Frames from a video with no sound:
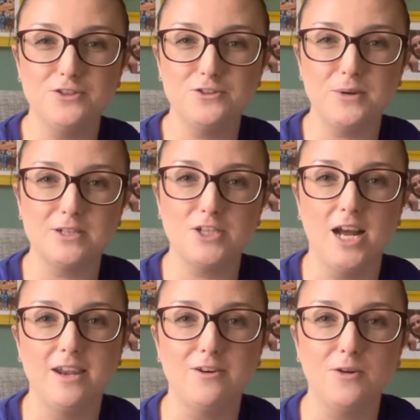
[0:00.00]
to our
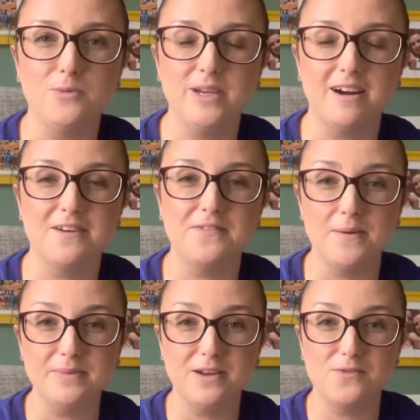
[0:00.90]
channel, we are a
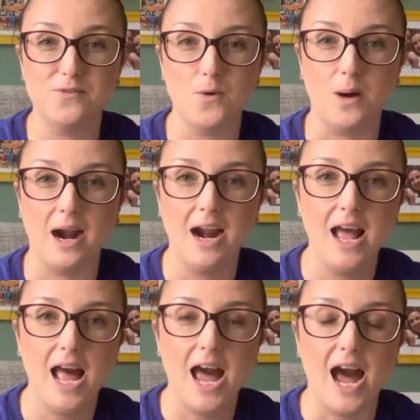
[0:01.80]
family of 4
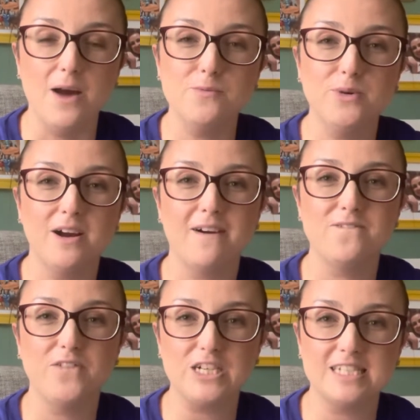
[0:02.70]
and we
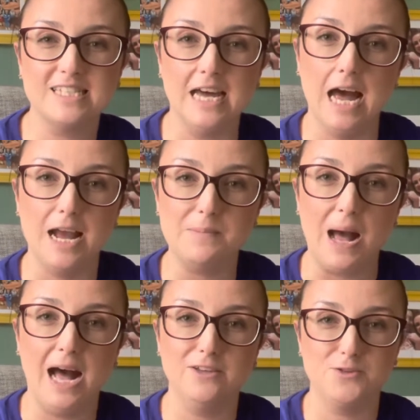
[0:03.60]
are first time
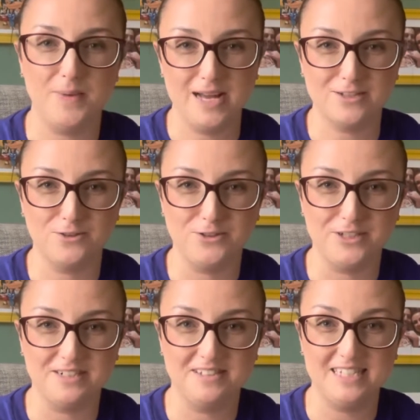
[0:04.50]
annual pass
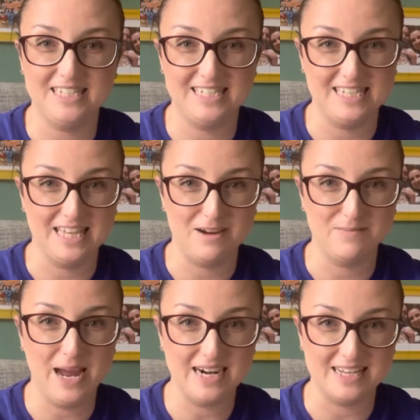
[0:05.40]
holders Disneyland
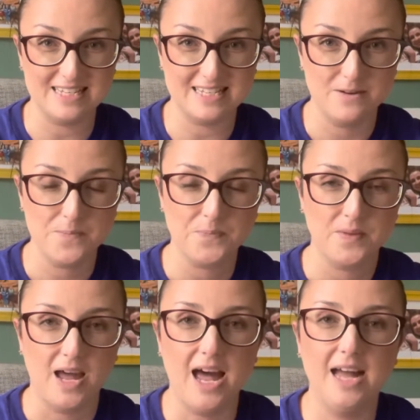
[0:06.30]
Paris.
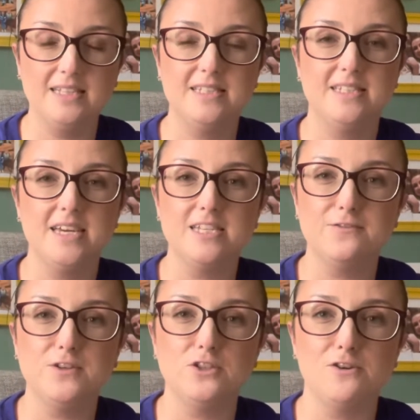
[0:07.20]
And today's
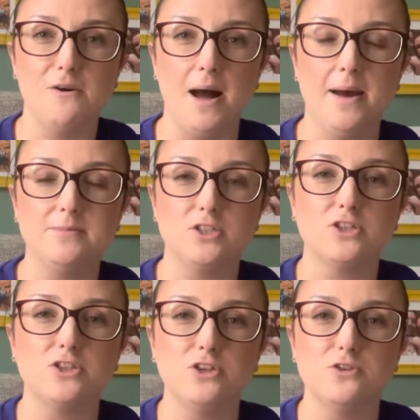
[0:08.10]
video, I'm
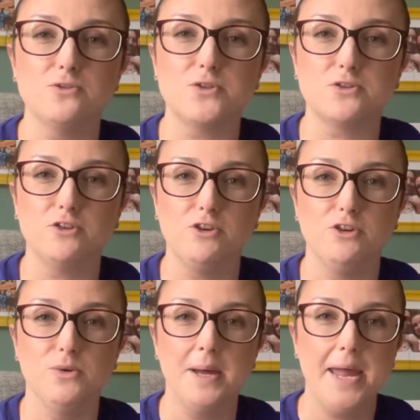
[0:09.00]
just going to go through